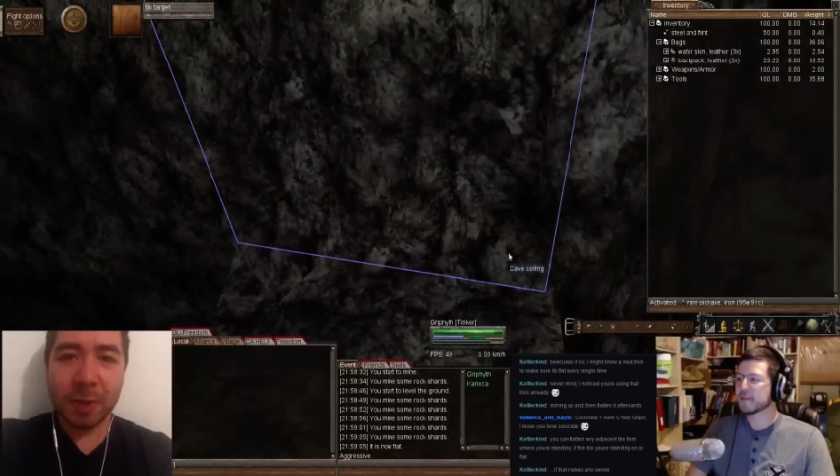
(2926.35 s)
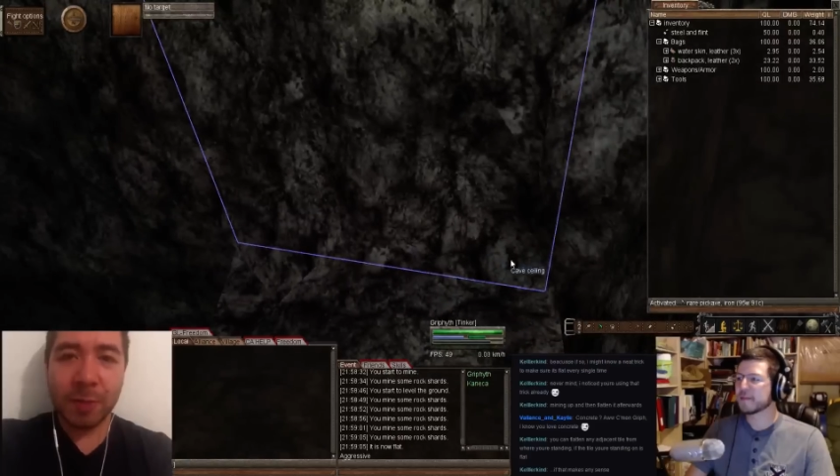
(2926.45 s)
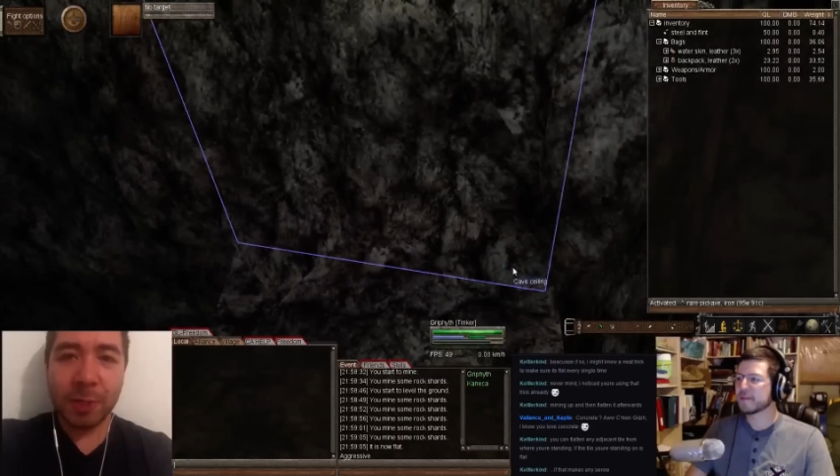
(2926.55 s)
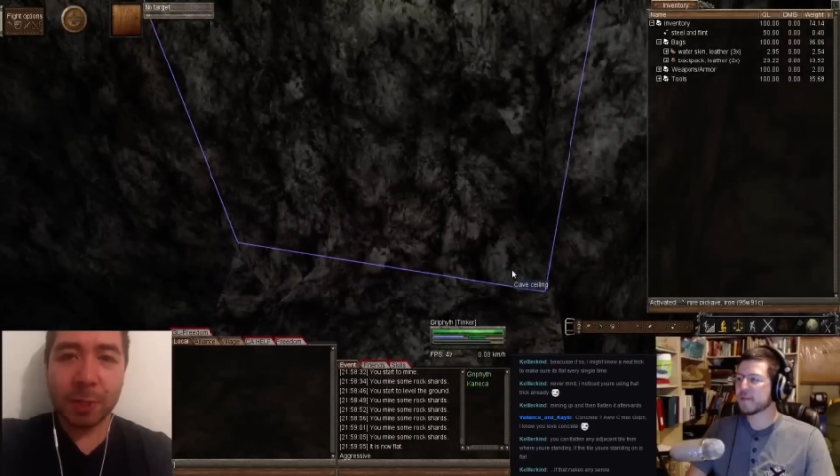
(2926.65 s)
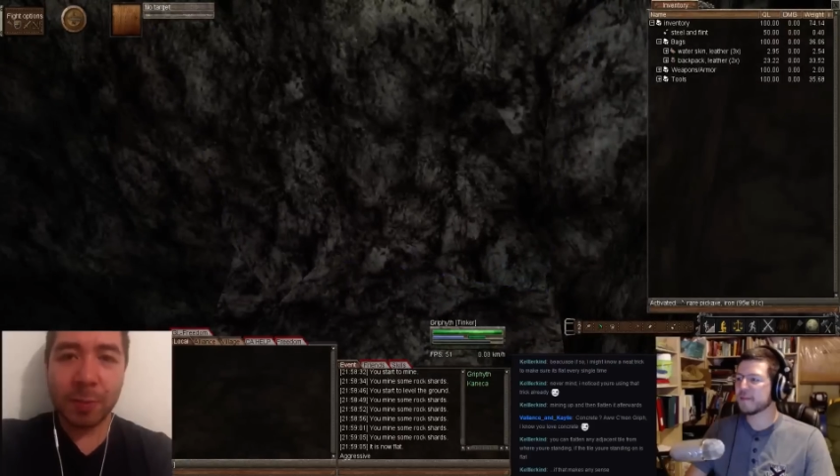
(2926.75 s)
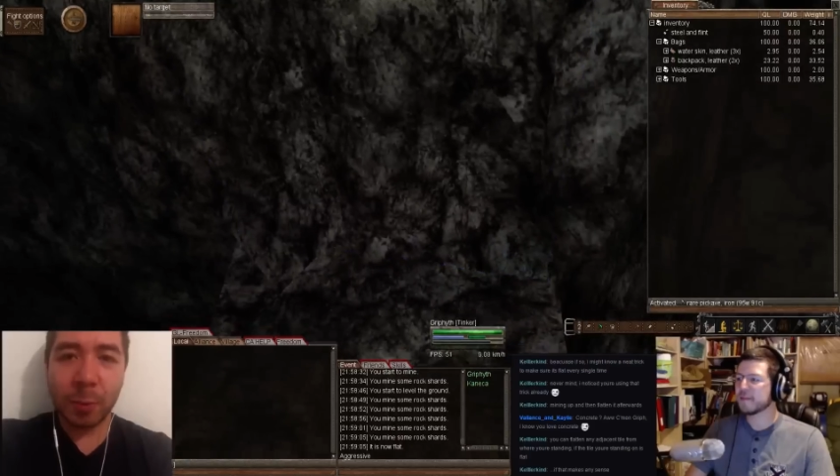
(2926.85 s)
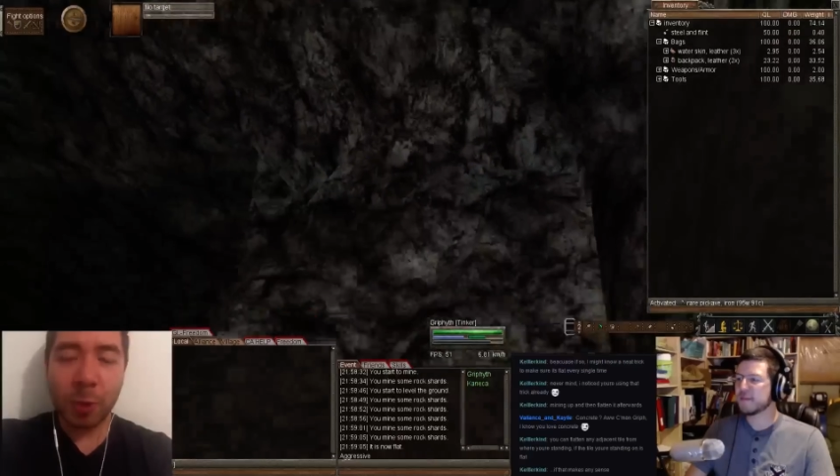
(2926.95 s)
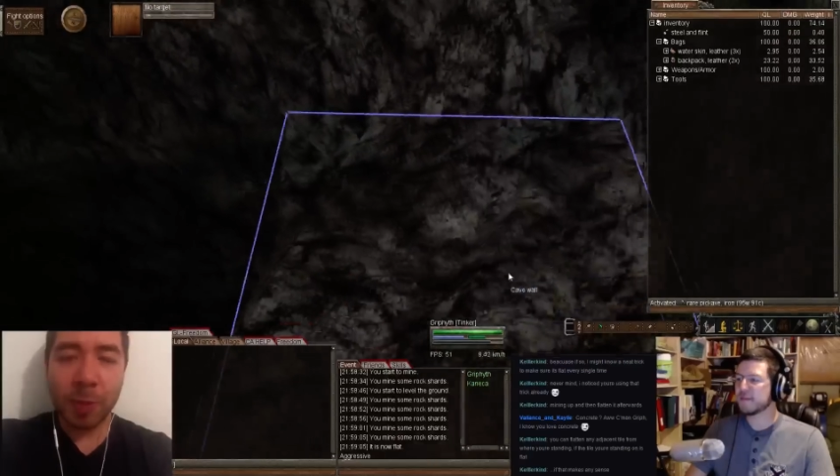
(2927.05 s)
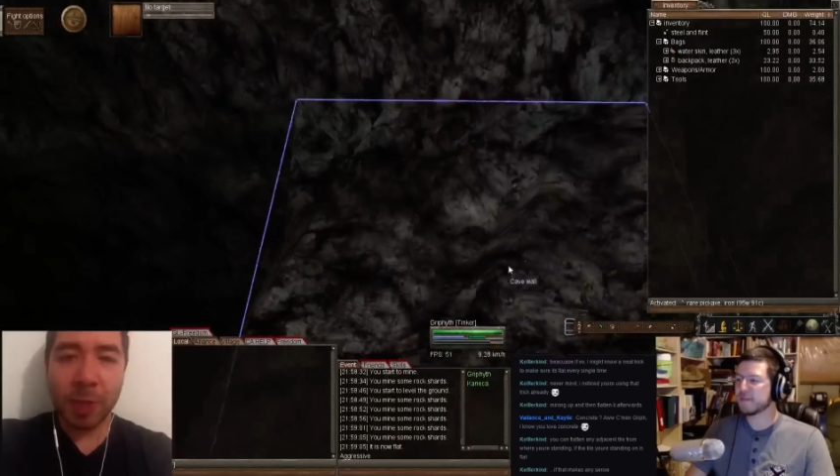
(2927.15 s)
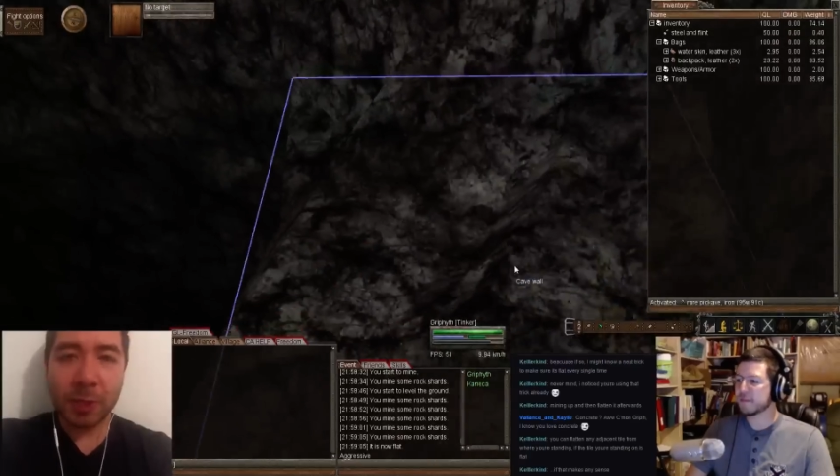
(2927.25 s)
with some
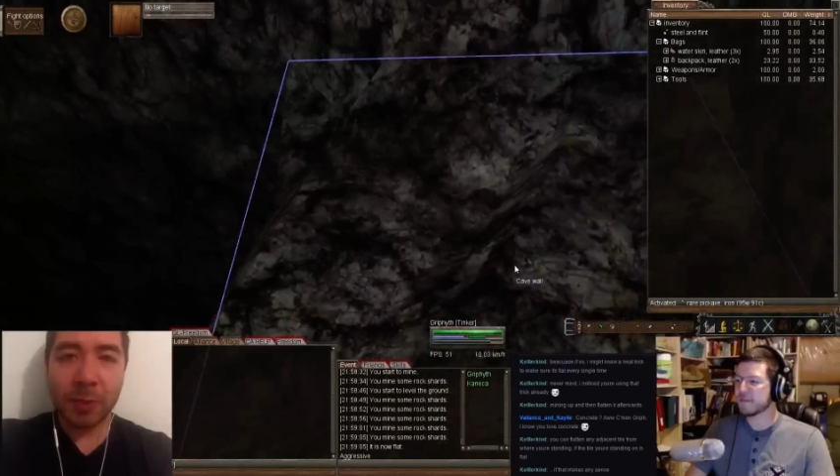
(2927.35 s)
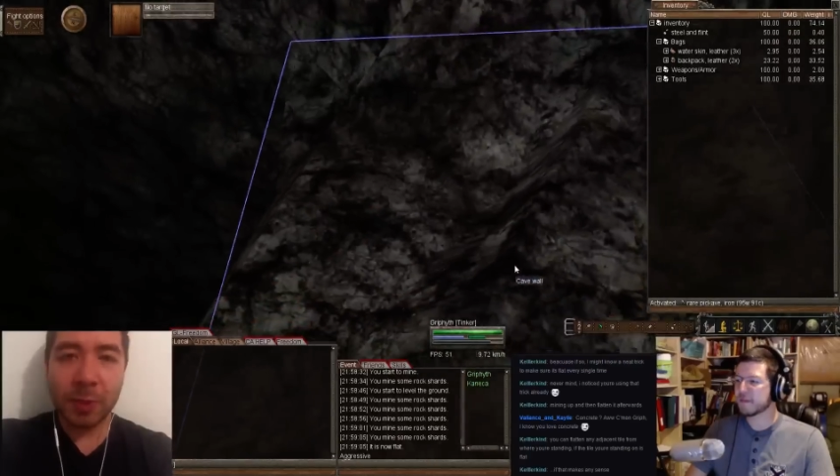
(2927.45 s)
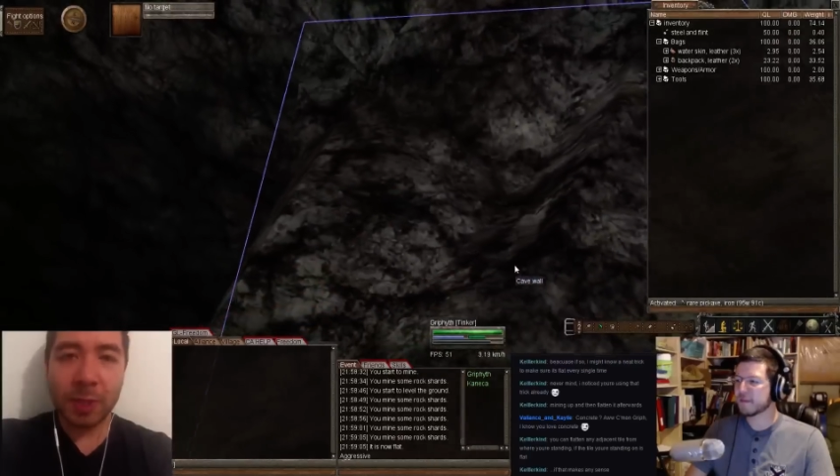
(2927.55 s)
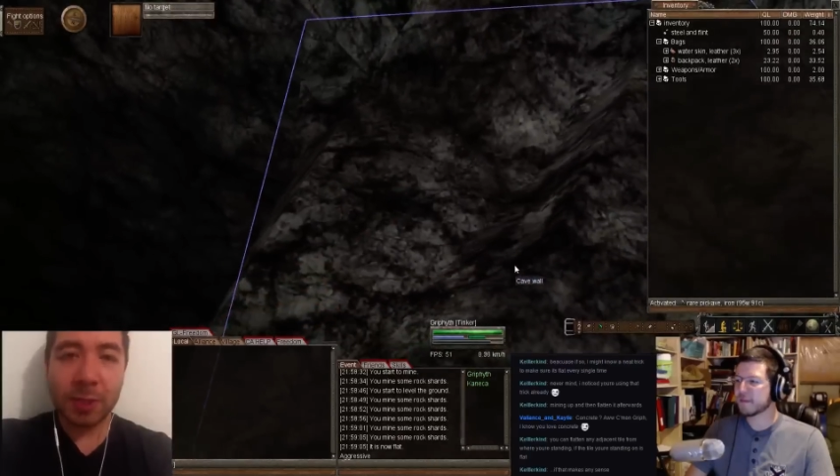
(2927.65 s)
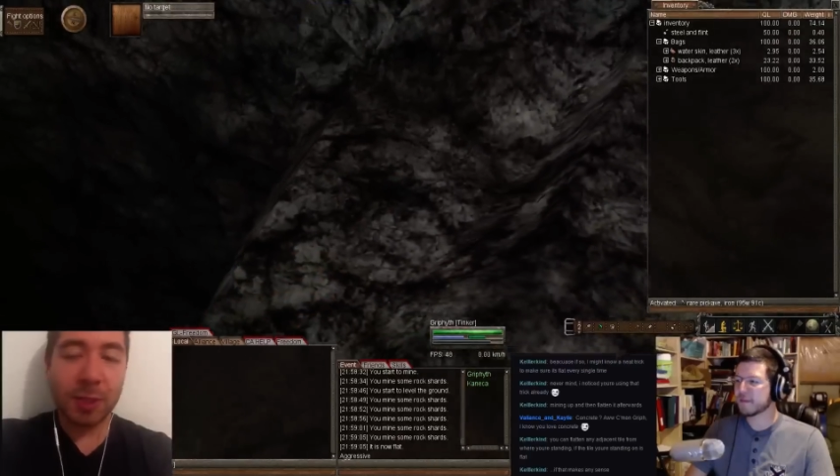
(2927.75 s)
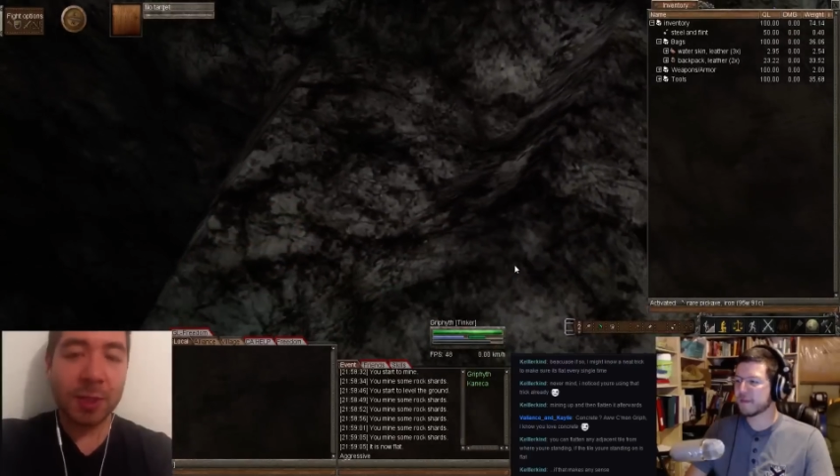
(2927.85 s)
Wurmian twists.